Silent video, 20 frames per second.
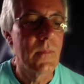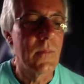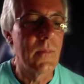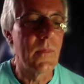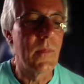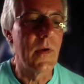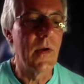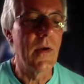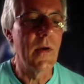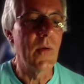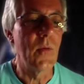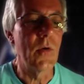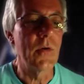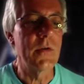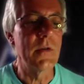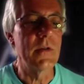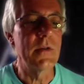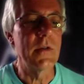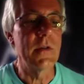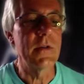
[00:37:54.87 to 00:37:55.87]
Yeah,
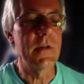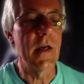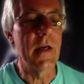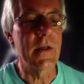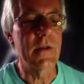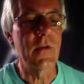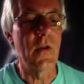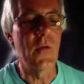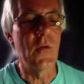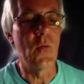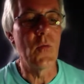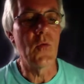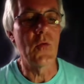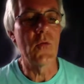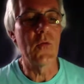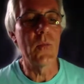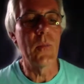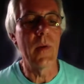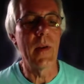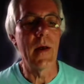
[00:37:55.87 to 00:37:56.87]
what is the text on the
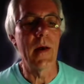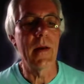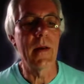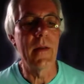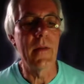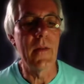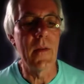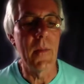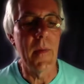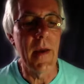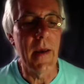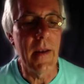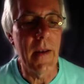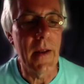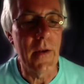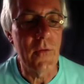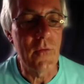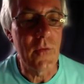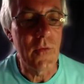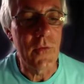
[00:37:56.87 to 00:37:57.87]
wooden plaque in the main
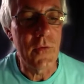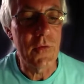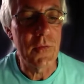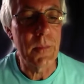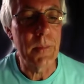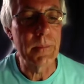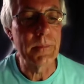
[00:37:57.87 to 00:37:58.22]
entrance?